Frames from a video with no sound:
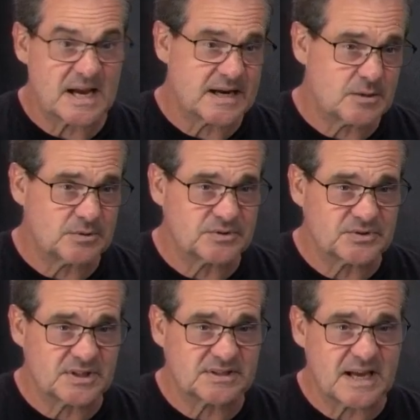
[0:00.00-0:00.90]
not equal to
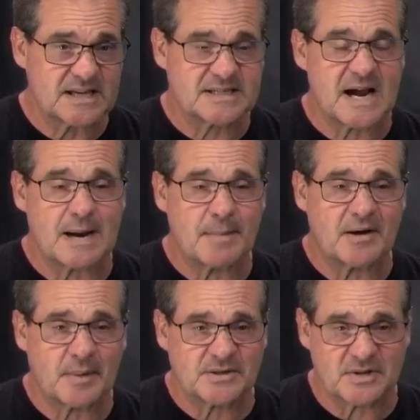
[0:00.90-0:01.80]
6, and time
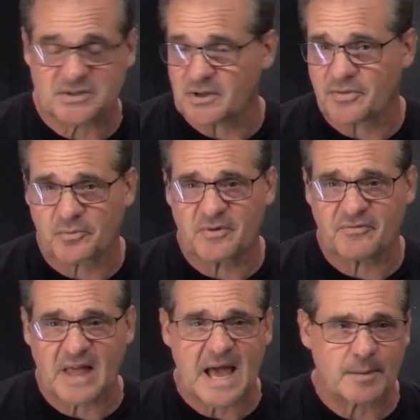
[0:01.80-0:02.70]
out of bounds. So that's a 3
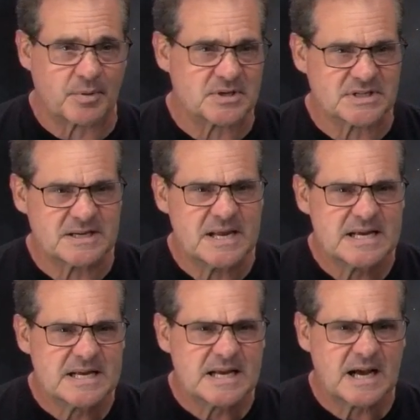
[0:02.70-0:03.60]
flag person.
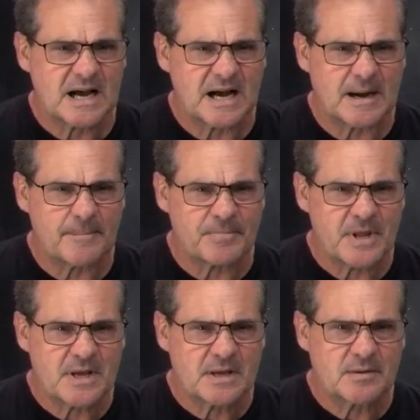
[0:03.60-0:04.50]

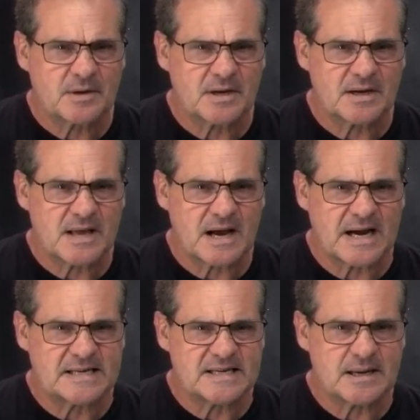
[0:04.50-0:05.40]

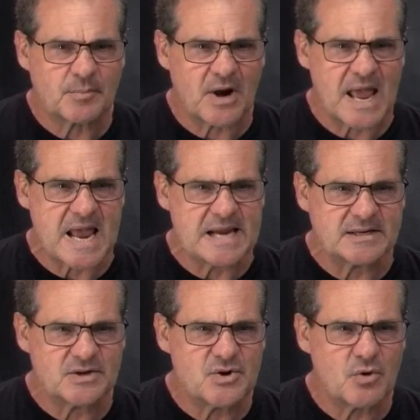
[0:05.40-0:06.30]
ID number
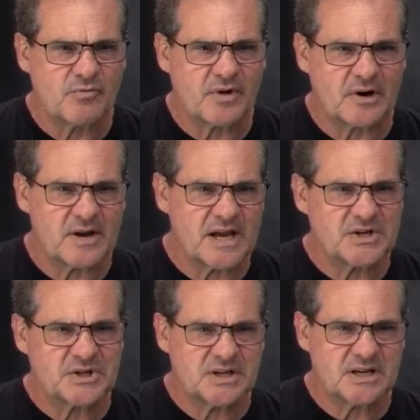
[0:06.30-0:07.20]
8, no
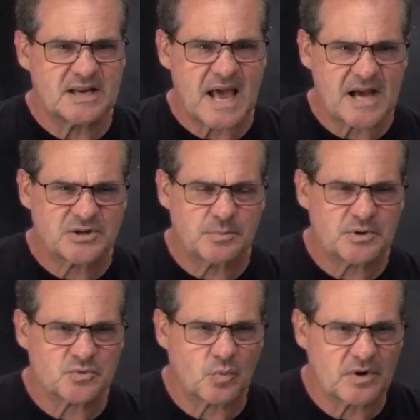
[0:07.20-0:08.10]
variation in
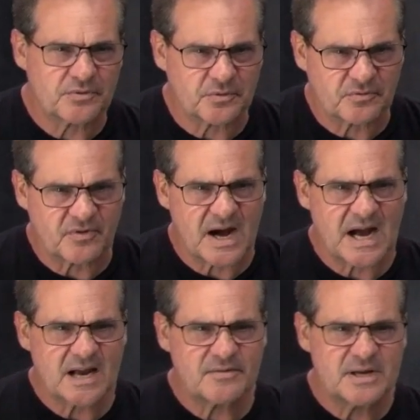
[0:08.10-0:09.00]
attributes 1 through
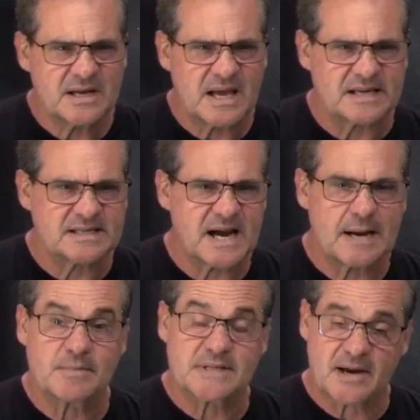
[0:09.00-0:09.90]
5, and
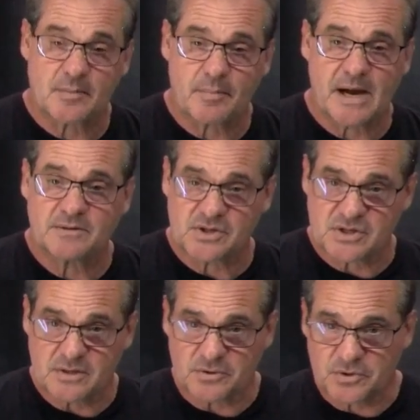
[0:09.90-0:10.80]
time is out of bounds.
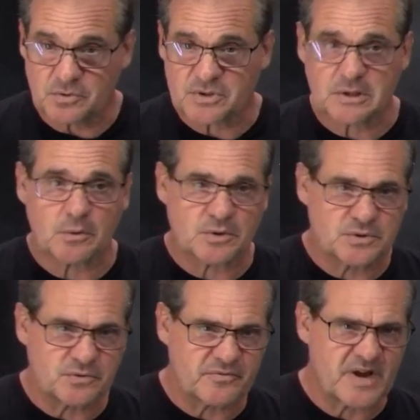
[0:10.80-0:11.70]
It's either too slow or
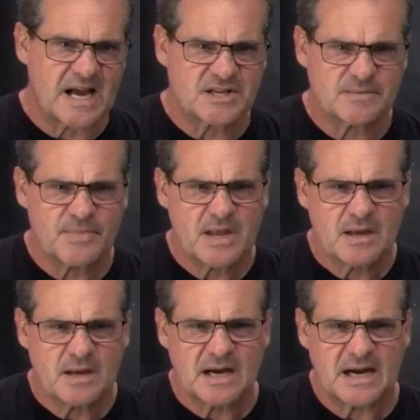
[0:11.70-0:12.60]
too fast.
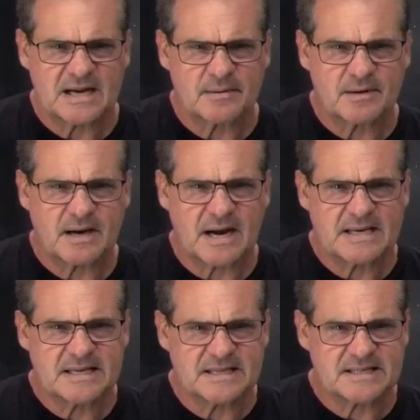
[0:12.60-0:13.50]

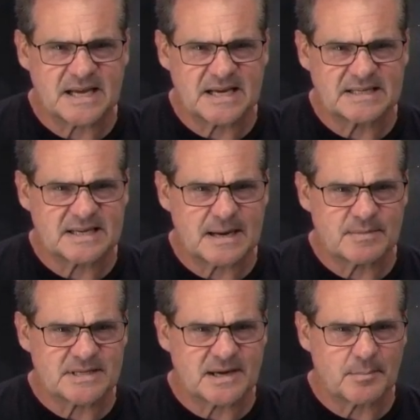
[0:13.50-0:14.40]
ID 10,
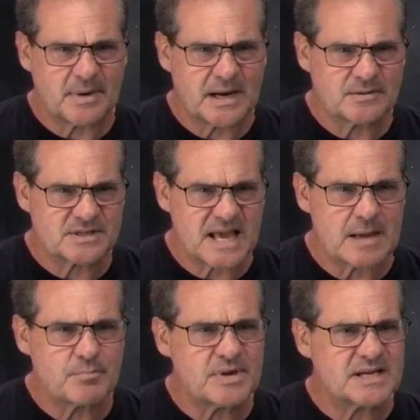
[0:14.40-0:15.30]
time is out of bounds.
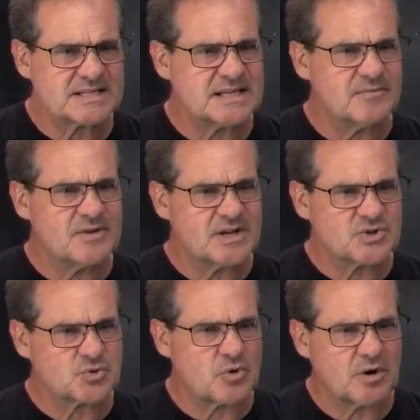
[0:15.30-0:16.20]
NPS deviates
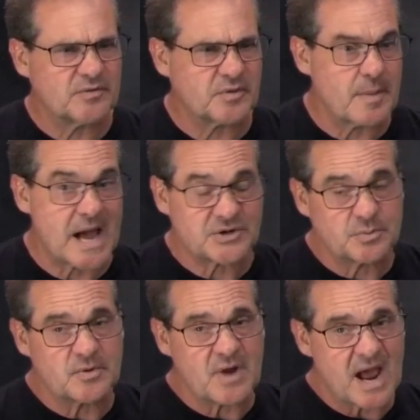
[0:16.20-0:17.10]
strongly from
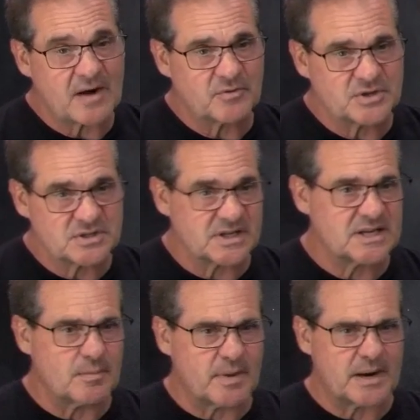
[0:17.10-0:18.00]
attribute averages,
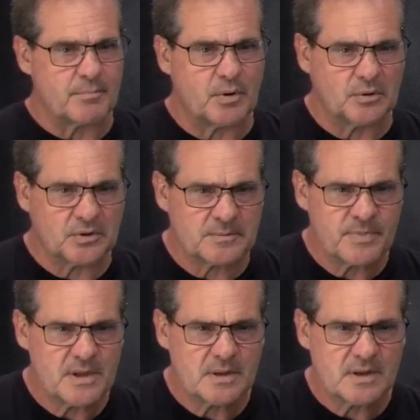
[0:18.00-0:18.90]
again, the bipolar.
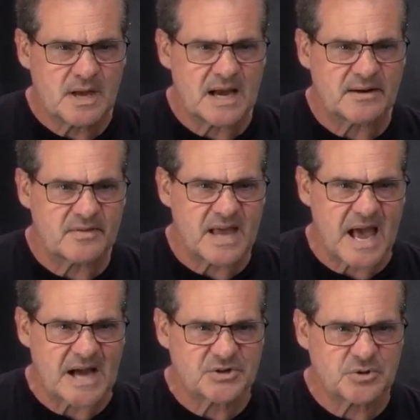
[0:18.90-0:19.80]
And then the
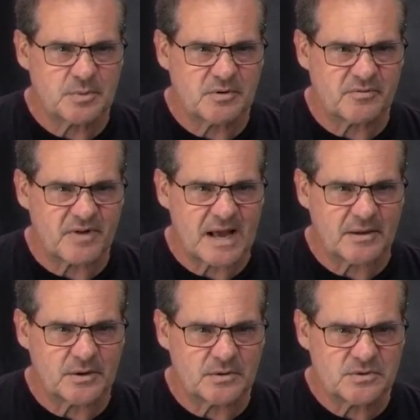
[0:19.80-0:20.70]
attribute
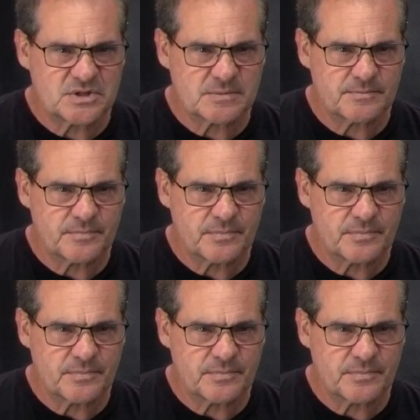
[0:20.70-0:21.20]
values